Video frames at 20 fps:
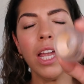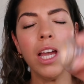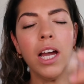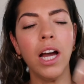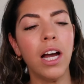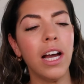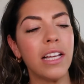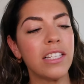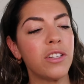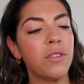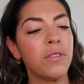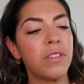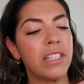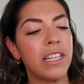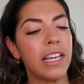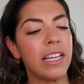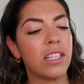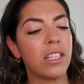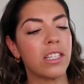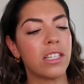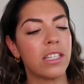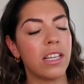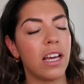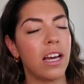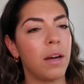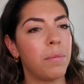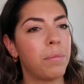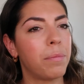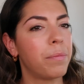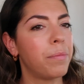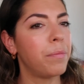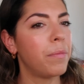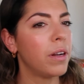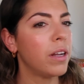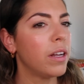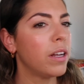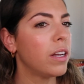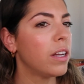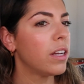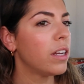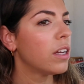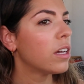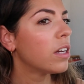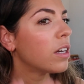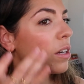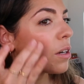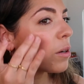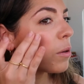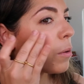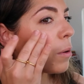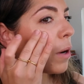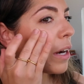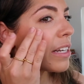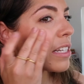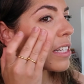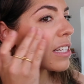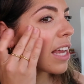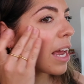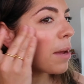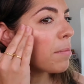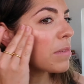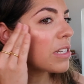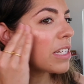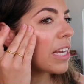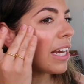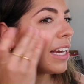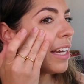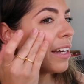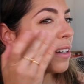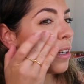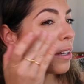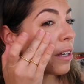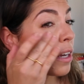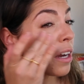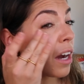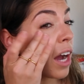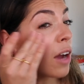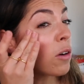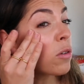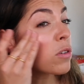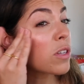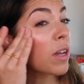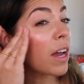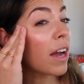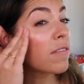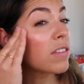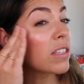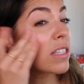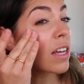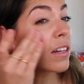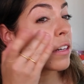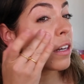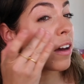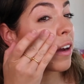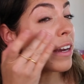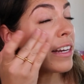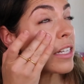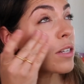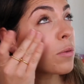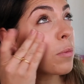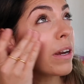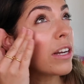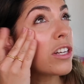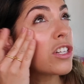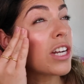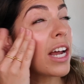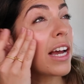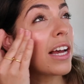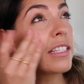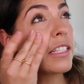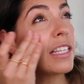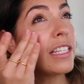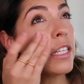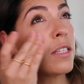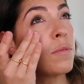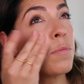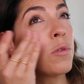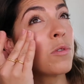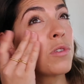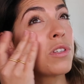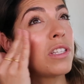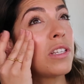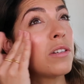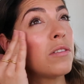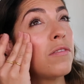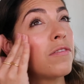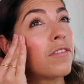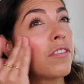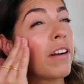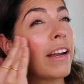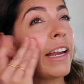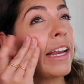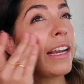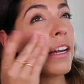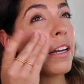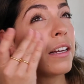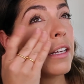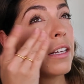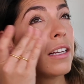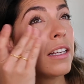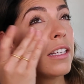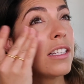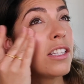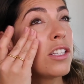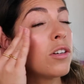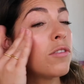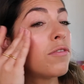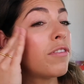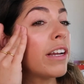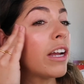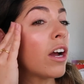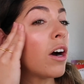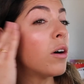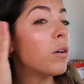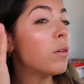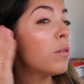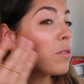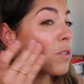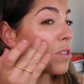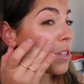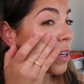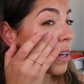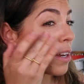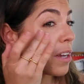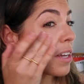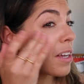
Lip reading: As you can see, it's quite empty. I also have Sunlight, which has, this is more silvery gold.